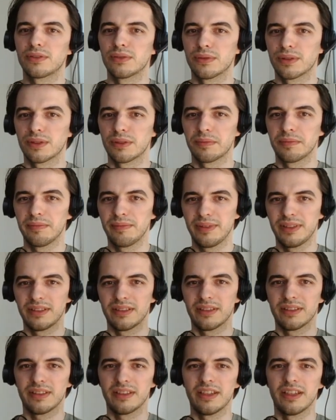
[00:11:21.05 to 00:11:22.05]
or
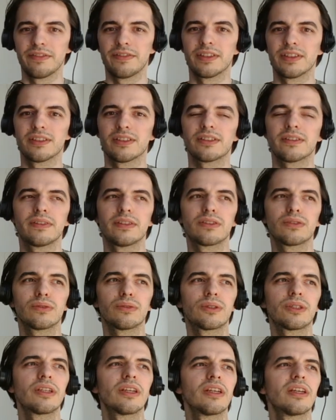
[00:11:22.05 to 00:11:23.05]
anything else of the
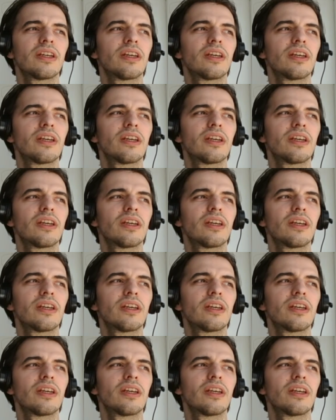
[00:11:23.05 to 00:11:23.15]
sort.